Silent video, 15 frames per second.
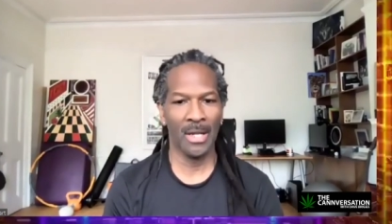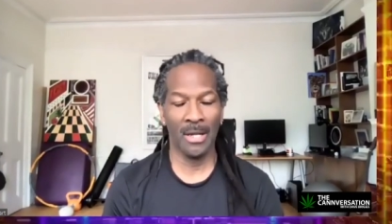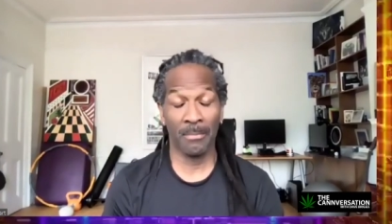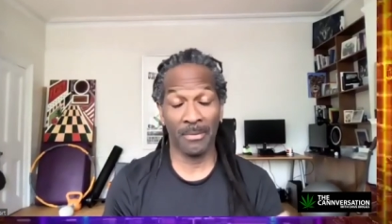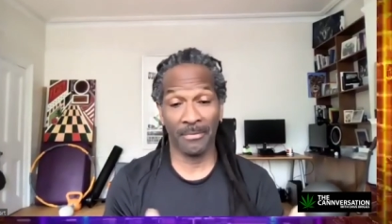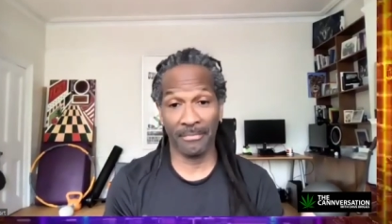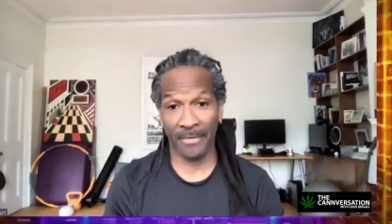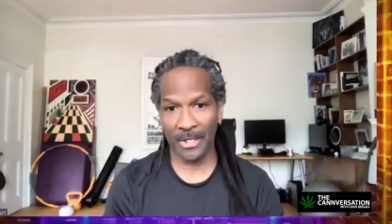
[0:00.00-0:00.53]

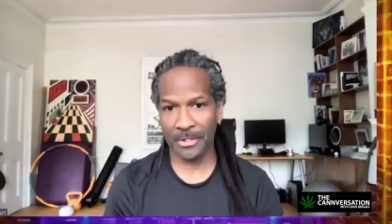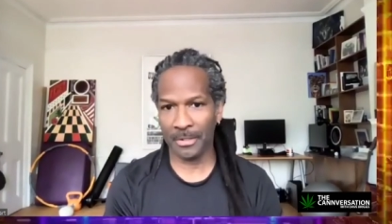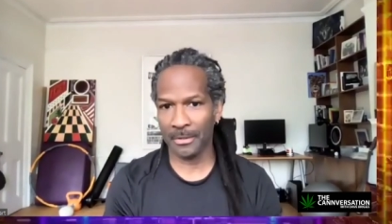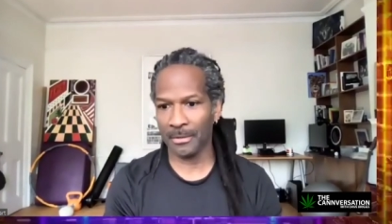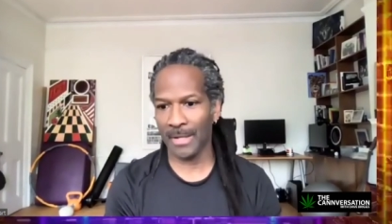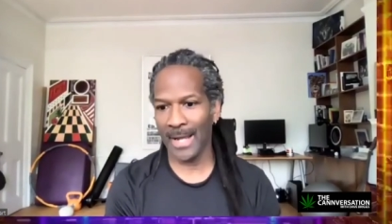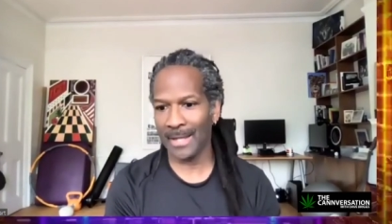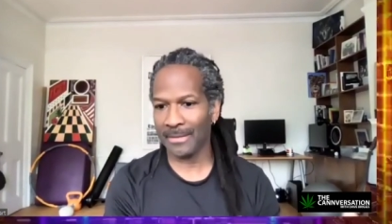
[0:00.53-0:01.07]

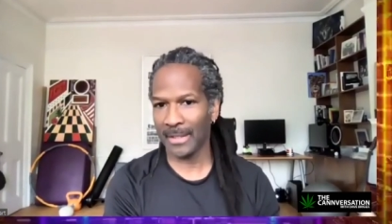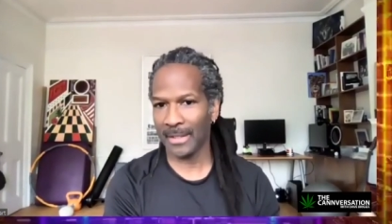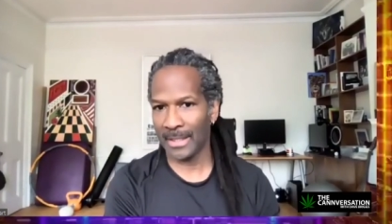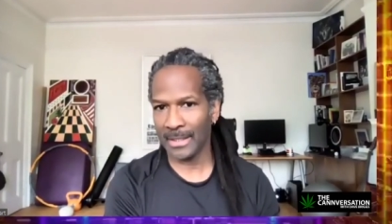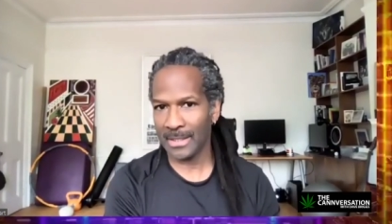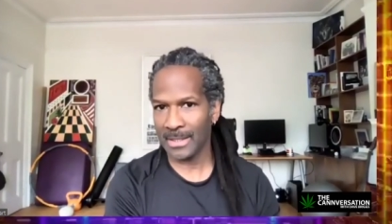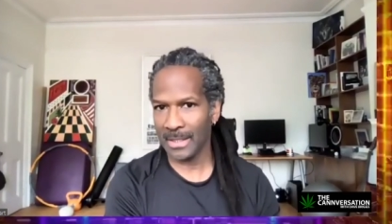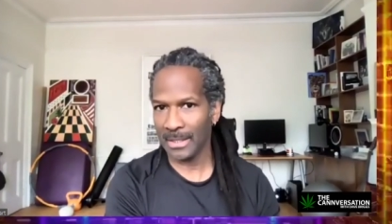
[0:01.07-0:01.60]
professional
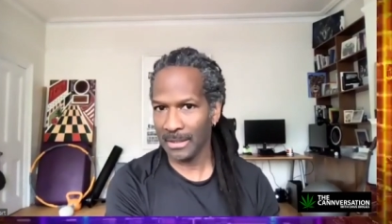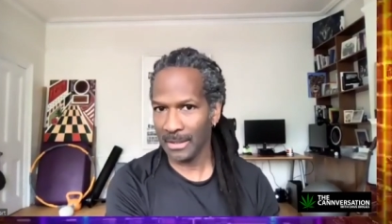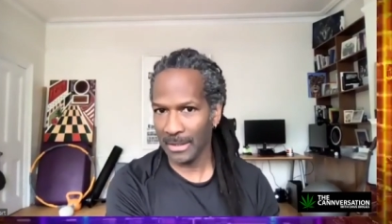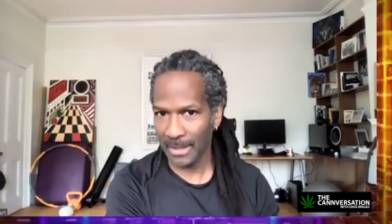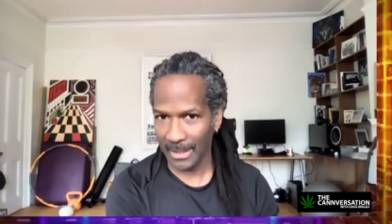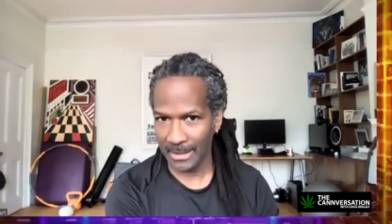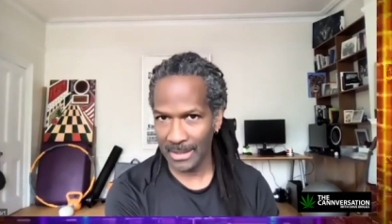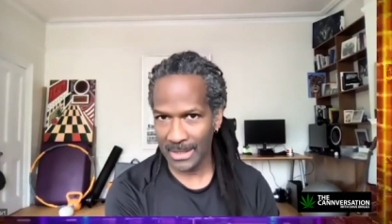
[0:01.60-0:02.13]
athletics in the
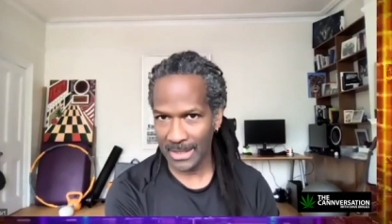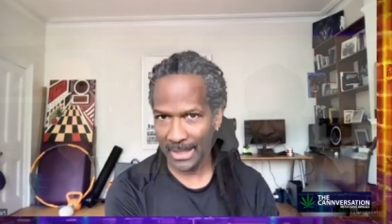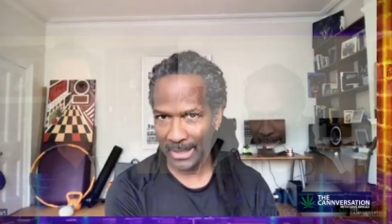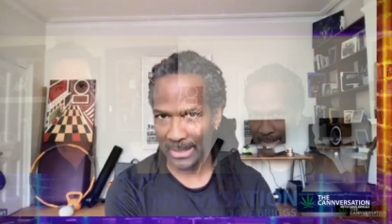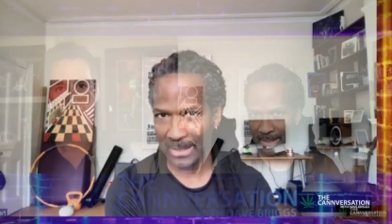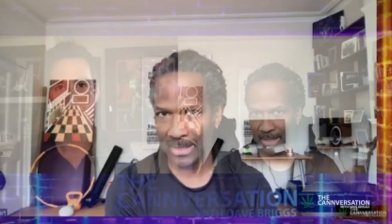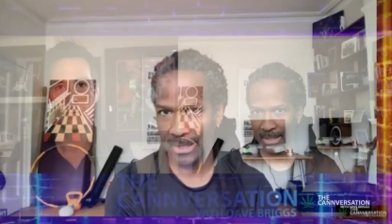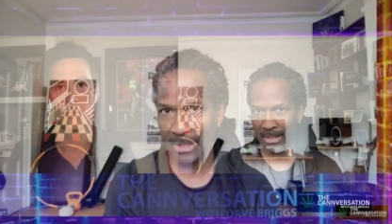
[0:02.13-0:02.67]
United
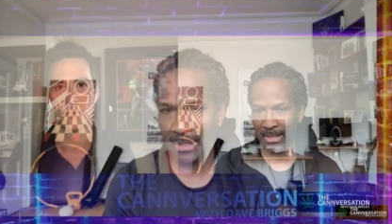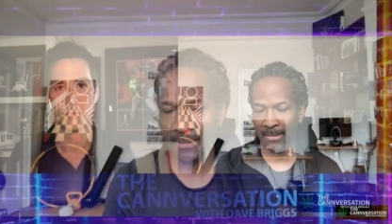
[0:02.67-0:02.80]
States.